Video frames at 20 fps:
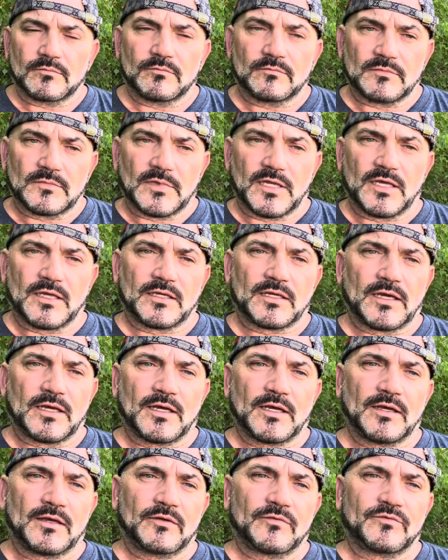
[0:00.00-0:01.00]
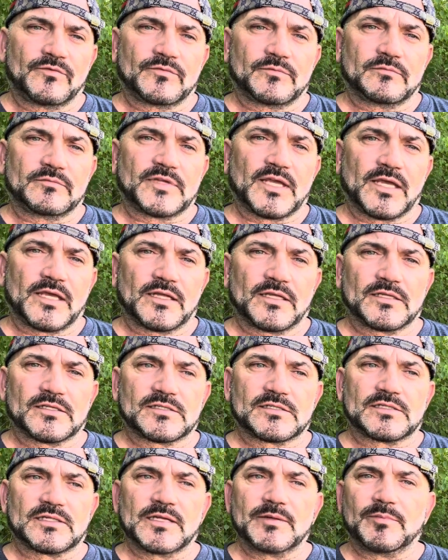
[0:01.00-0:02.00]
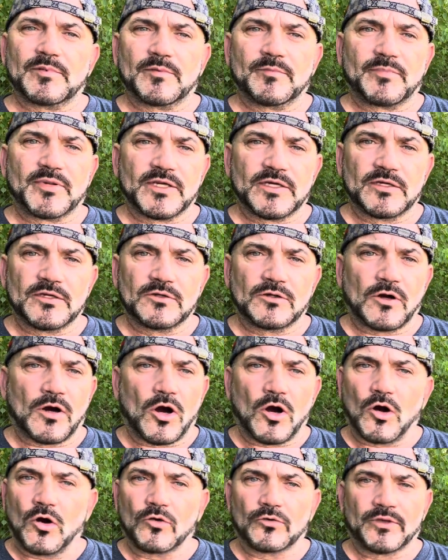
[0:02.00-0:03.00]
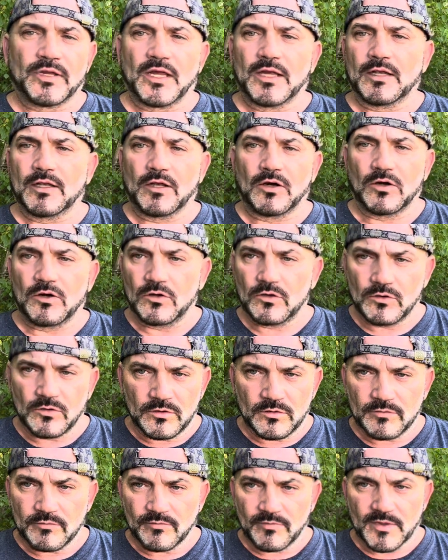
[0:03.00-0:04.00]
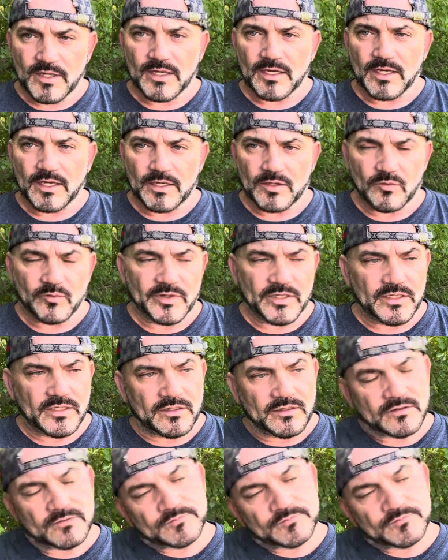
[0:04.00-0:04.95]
Like I've taking a sleeping pill all day long, that kind of week.